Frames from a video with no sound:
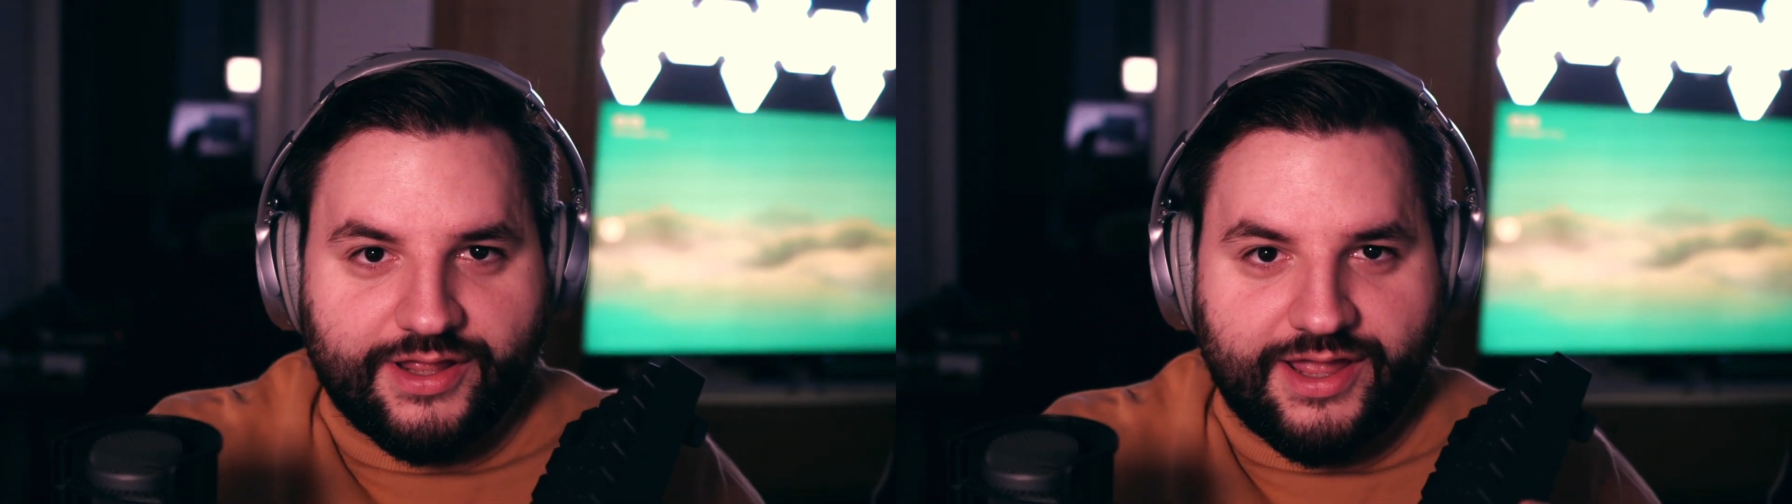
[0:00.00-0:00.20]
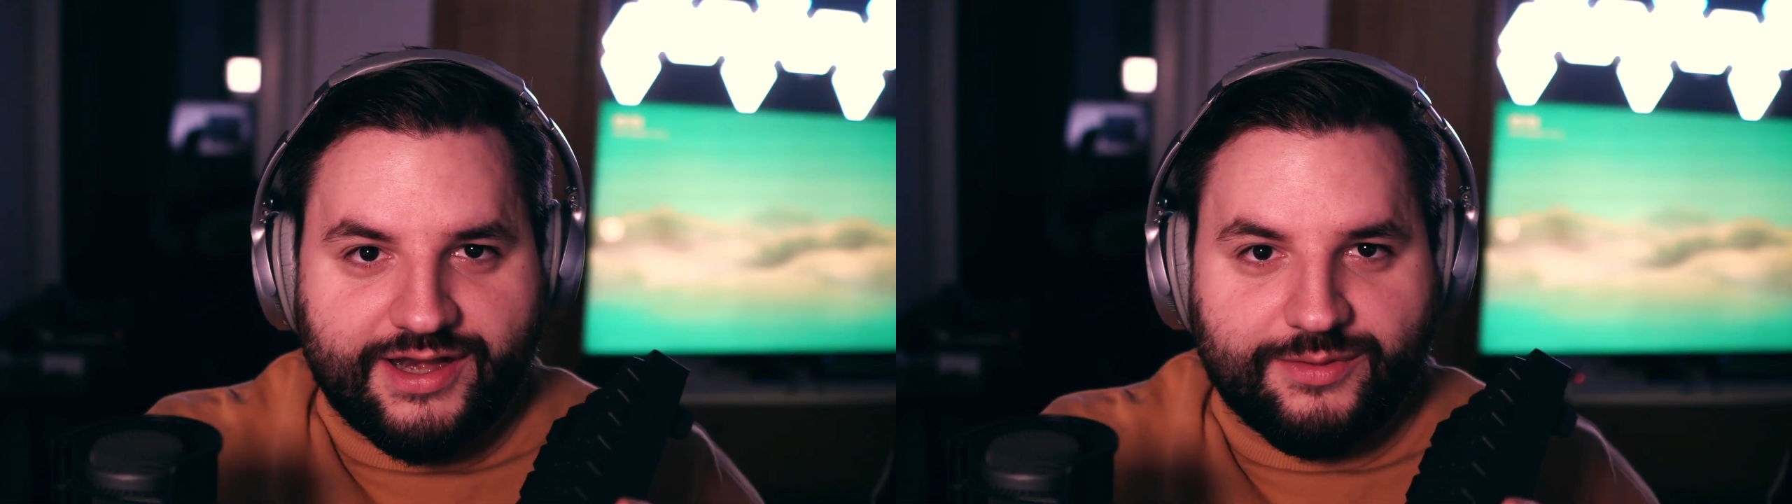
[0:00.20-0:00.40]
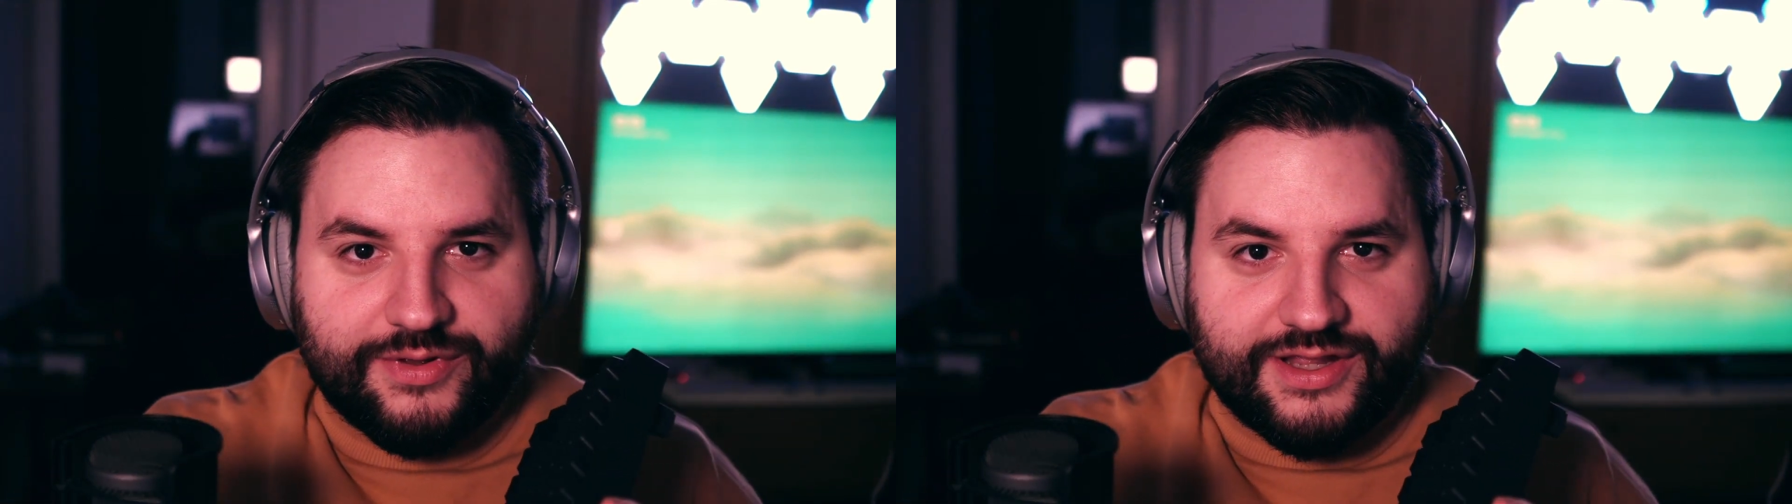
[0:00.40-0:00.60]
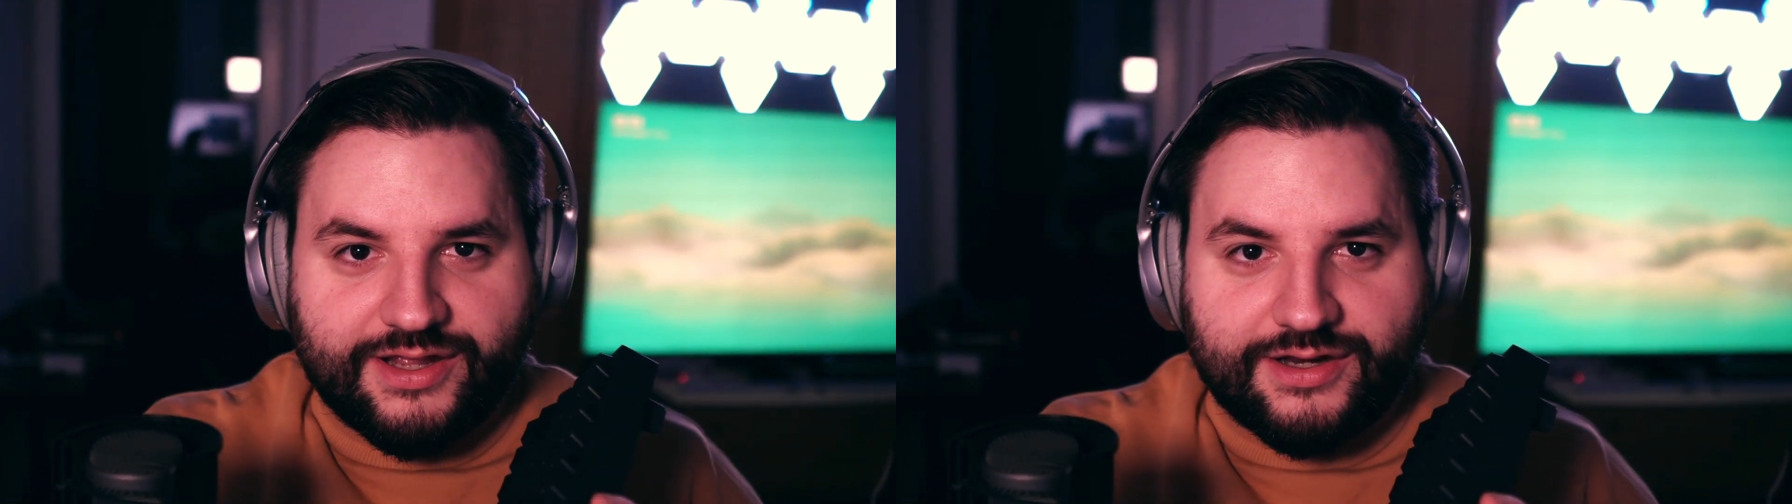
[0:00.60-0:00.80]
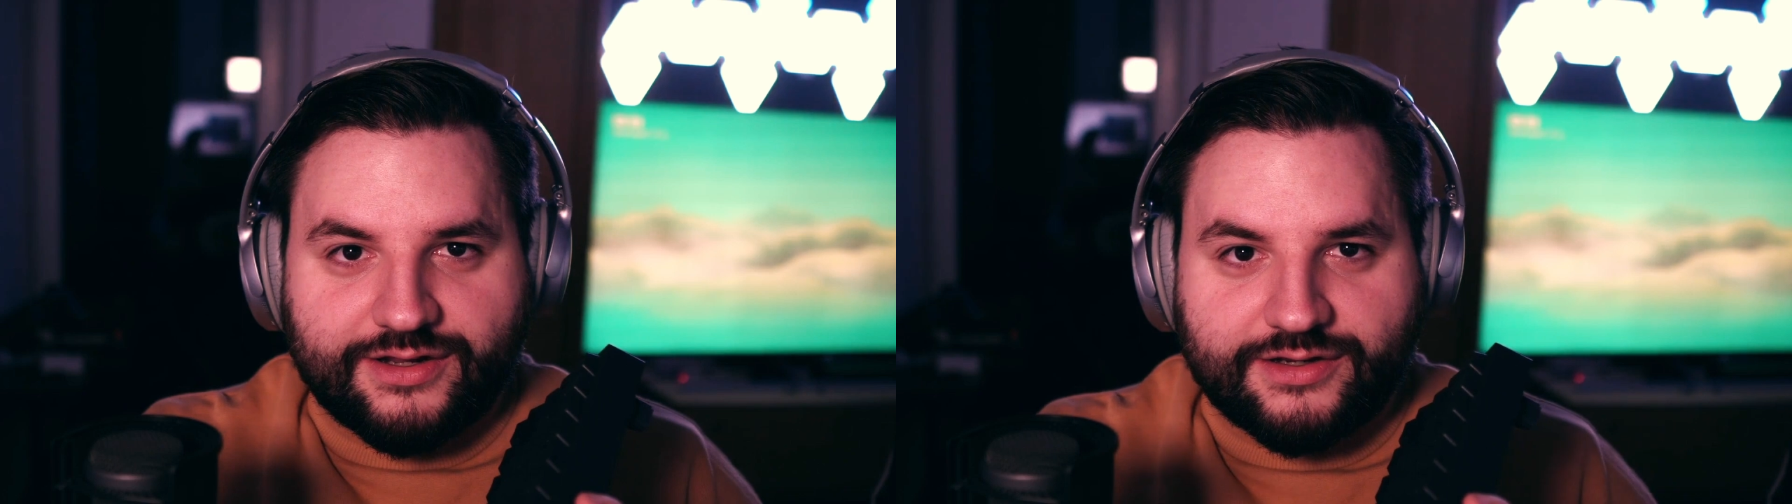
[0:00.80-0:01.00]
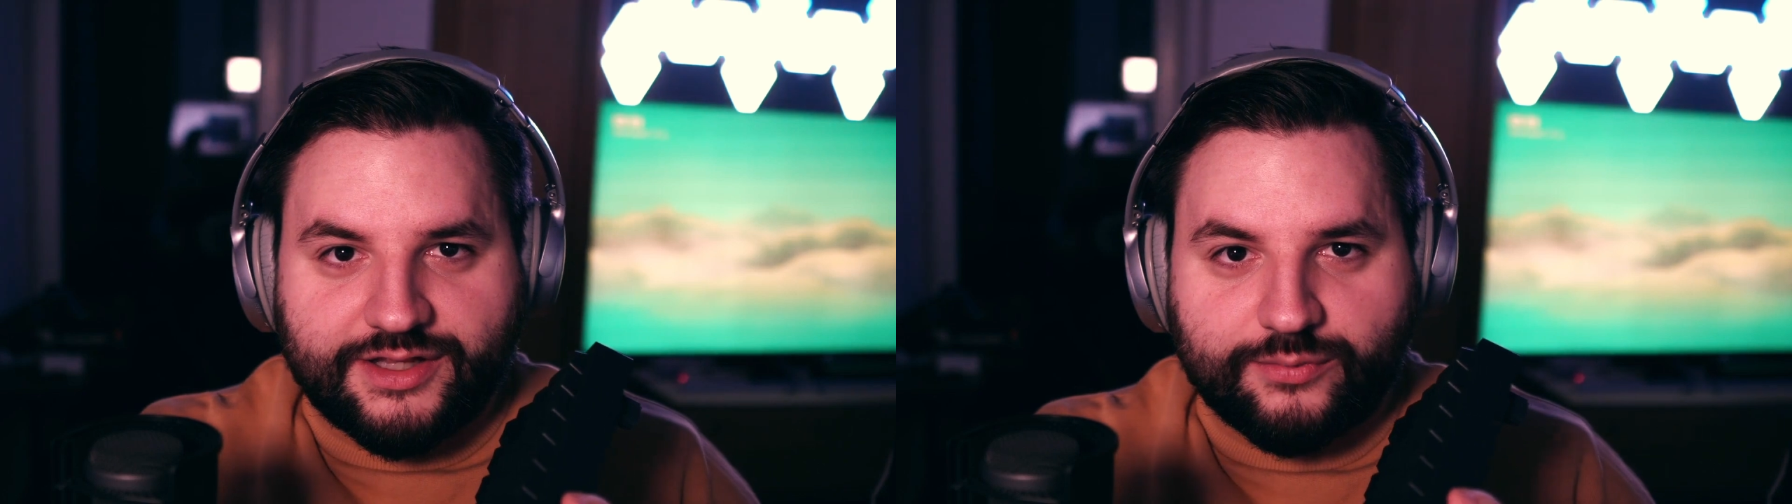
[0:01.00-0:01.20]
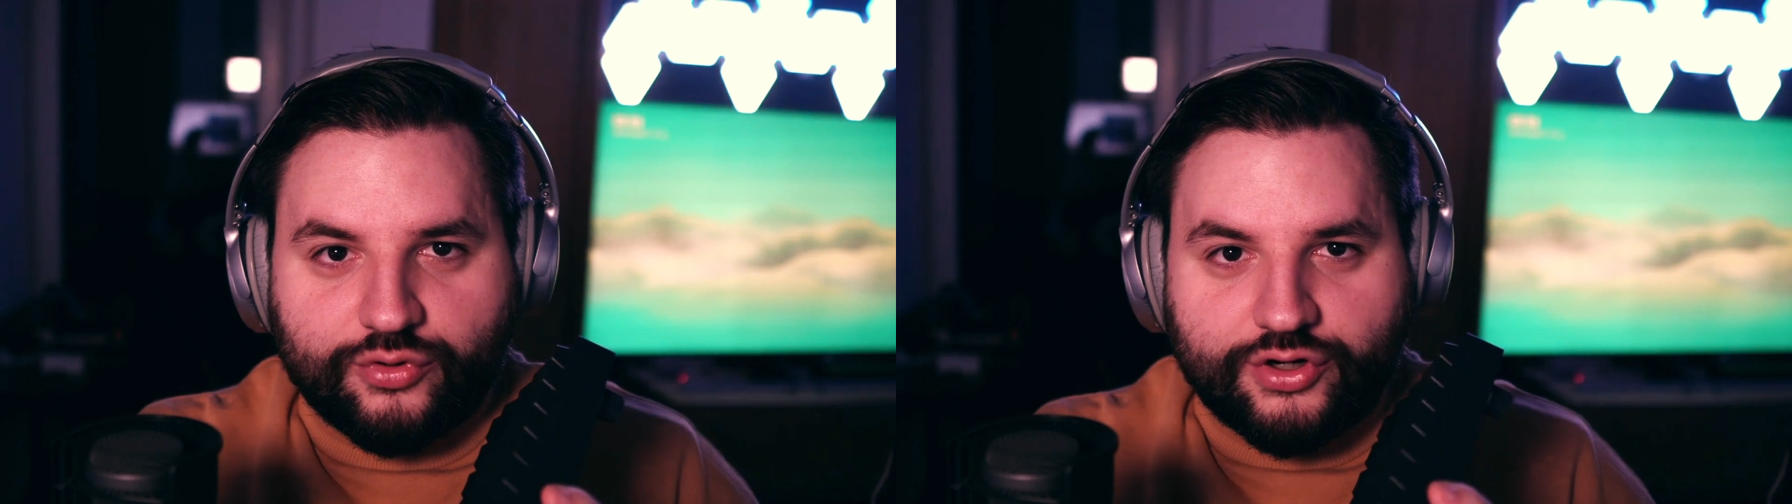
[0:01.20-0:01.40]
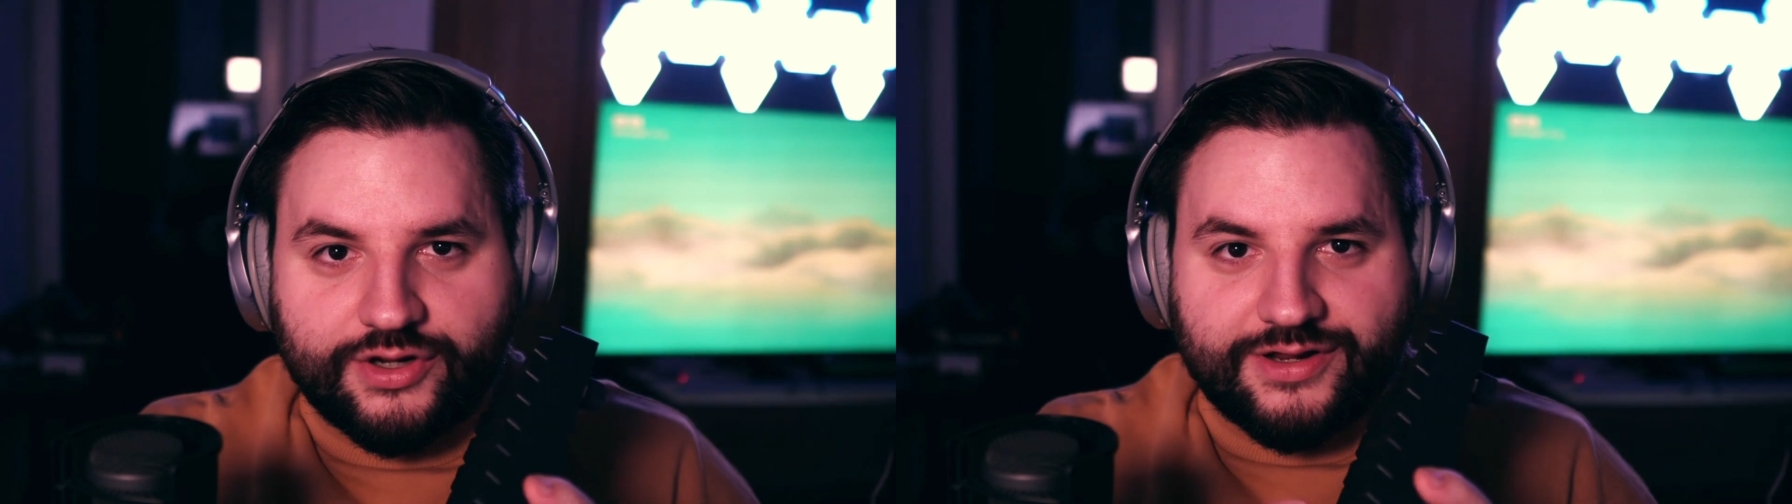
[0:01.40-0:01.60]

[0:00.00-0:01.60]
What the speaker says: any mechanical keyboard.